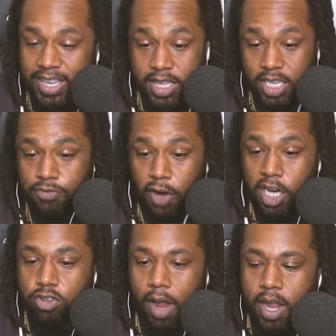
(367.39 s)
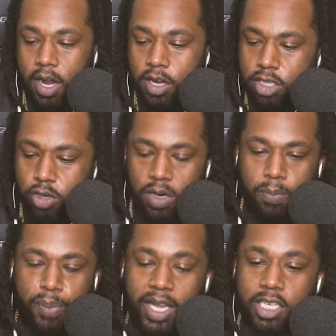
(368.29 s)
This verse right here, two of
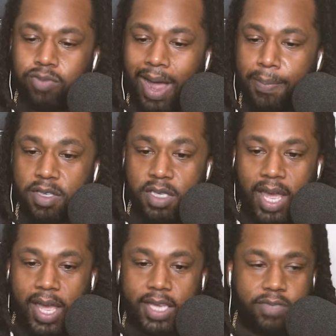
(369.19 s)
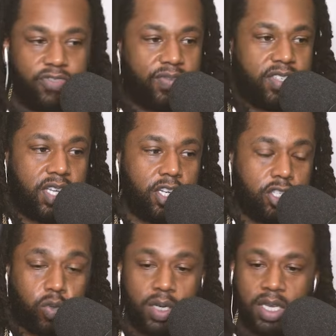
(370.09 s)
the biggest rappers the last 15 to
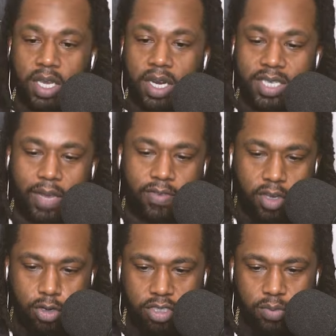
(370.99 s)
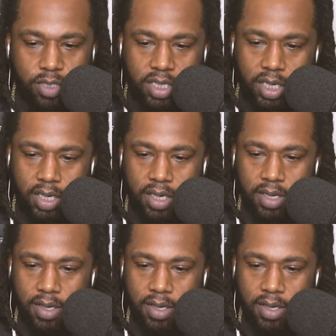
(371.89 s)
20 years have used some shit.